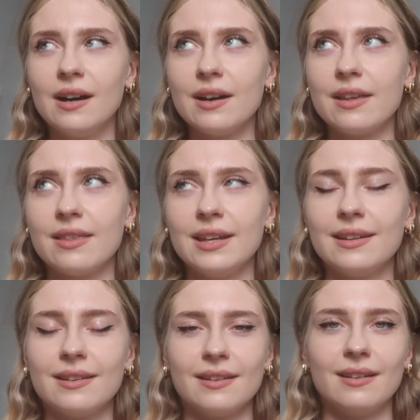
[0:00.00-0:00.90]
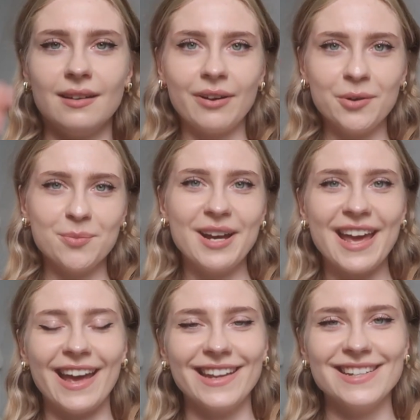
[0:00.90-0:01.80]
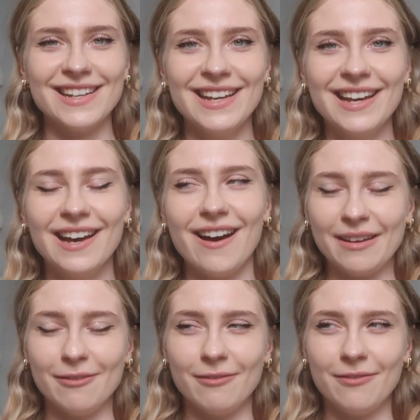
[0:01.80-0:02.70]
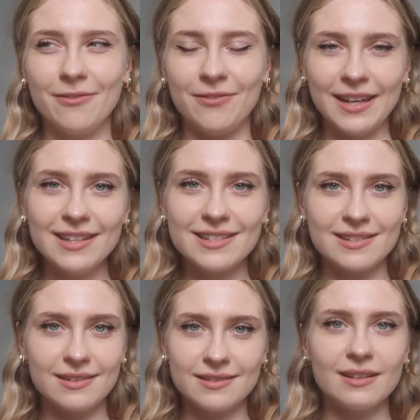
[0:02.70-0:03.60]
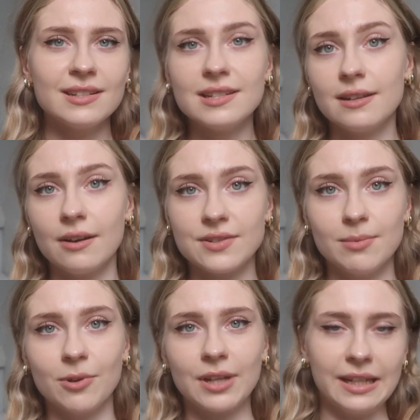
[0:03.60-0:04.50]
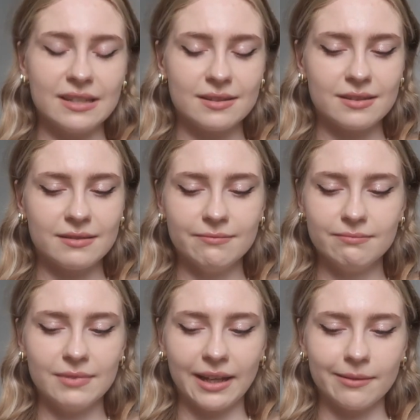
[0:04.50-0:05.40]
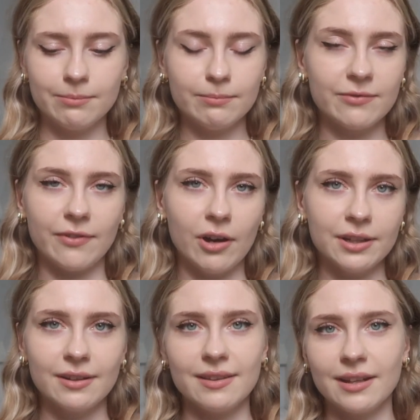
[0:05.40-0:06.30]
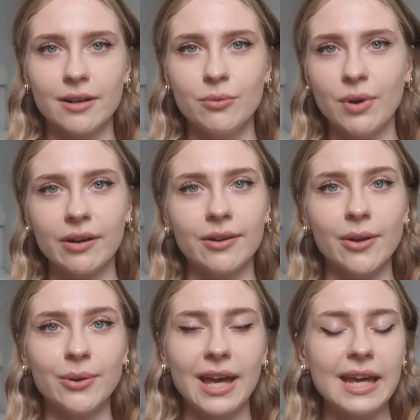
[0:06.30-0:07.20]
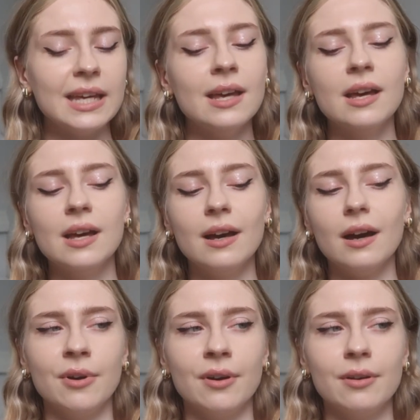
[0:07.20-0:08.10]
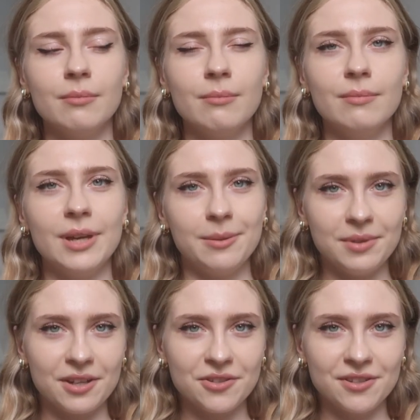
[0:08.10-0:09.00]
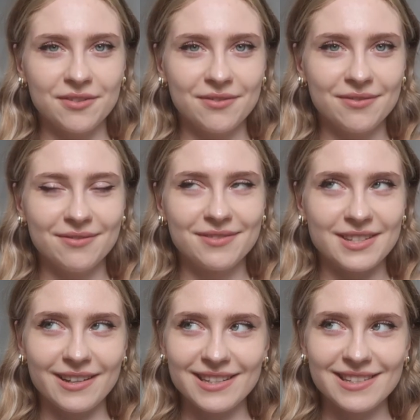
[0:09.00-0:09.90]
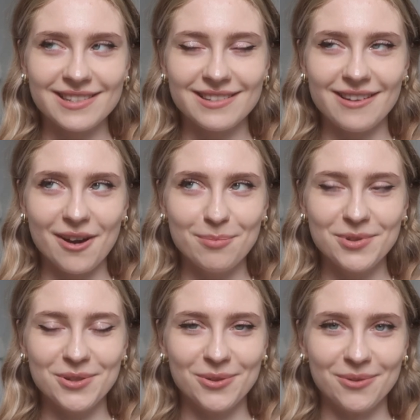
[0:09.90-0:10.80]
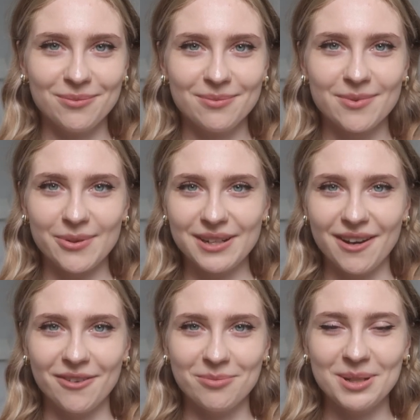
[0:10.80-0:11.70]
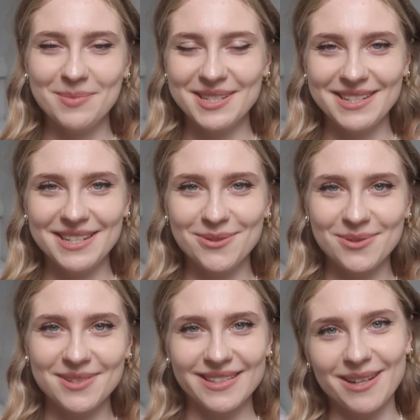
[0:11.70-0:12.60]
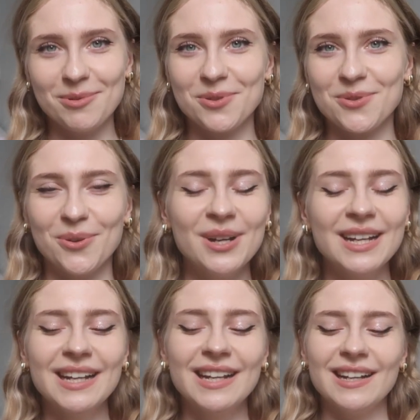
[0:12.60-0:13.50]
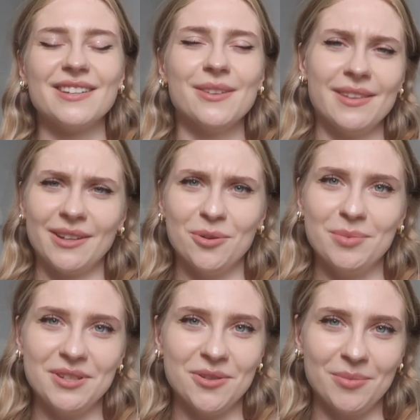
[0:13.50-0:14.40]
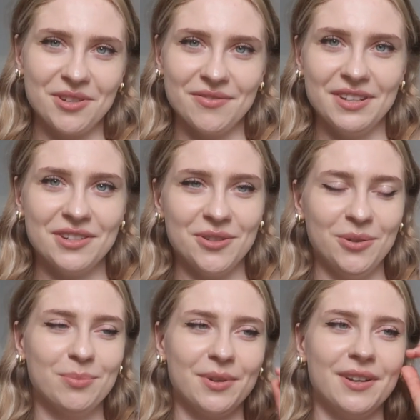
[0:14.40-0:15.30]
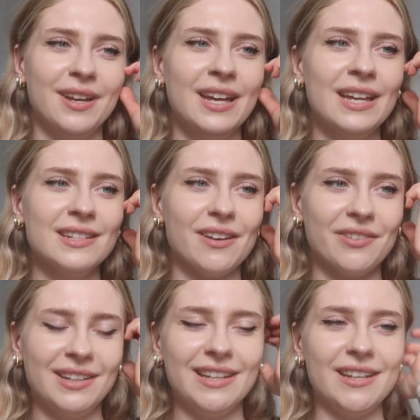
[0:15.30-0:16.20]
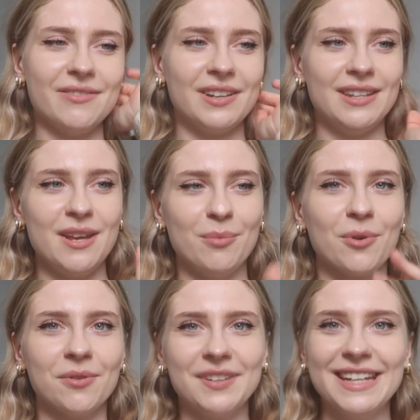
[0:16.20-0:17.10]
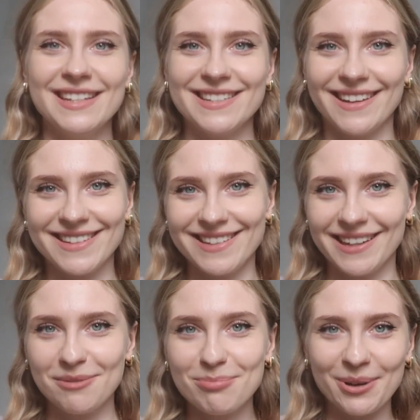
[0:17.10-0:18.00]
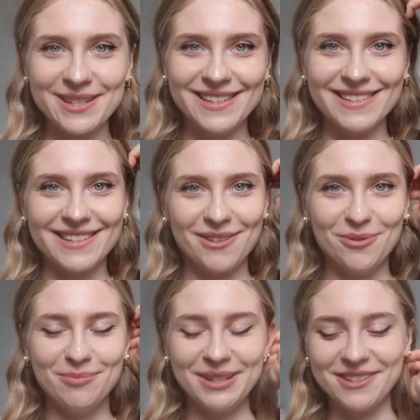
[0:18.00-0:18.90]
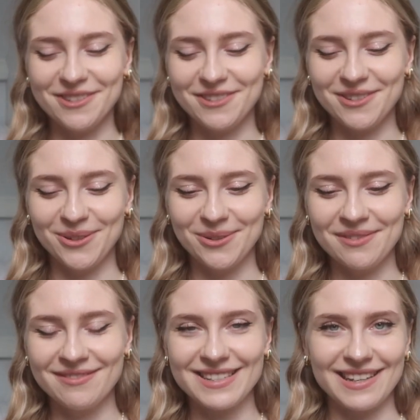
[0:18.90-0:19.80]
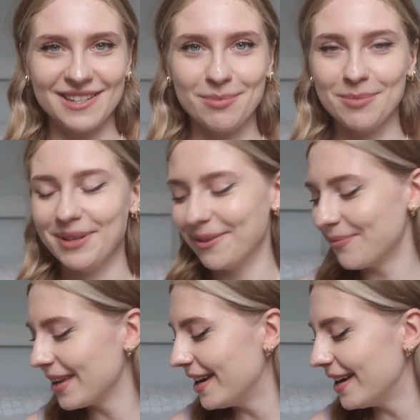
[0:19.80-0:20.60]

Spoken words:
I think around my head it fits. Certainly after blocking it's like fine. I think I'll wear it okay, but maybe I should have sized up to 3.5mm needles. I'm not sure. I don't think it'll be too much of an issue, but definitely if I knit more of these as like presents, it will be good to size up a bit.